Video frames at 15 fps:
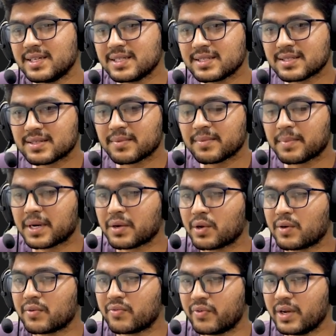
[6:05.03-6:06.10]
this
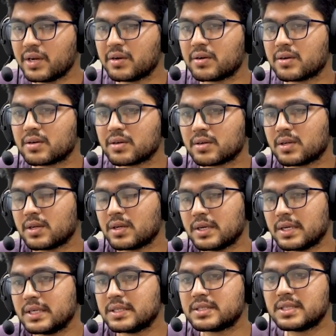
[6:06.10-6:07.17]
particular field
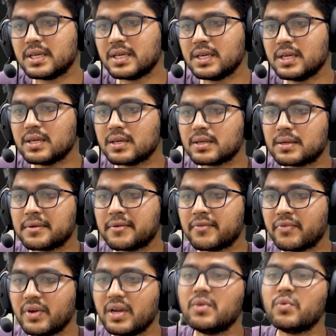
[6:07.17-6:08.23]
is the
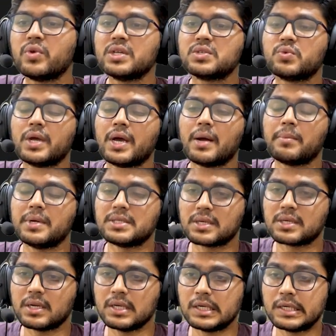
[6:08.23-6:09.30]
field which we are
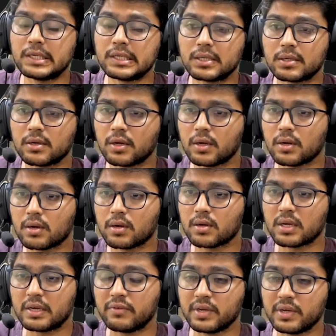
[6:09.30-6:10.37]
basically
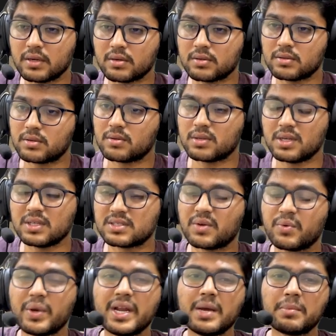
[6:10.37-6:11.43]
giving,
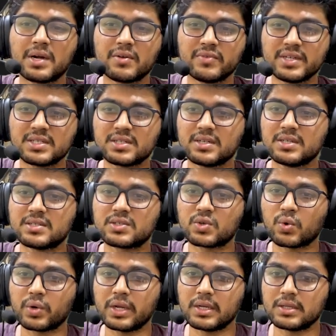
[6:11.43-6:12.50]
is the variable which is
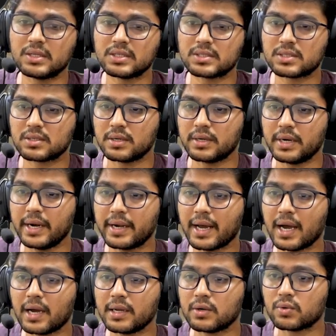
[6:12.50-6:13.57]
storing this
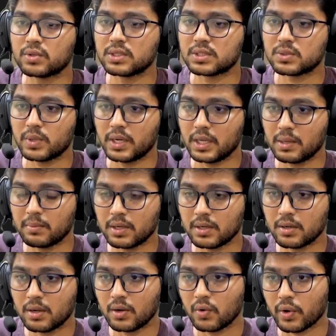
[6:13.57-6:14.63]
data into this
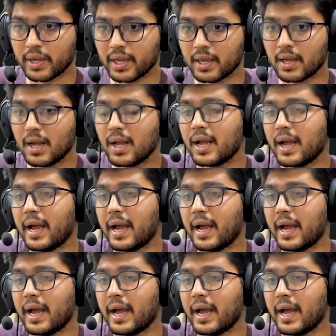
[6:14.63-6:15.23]
variable. Okay,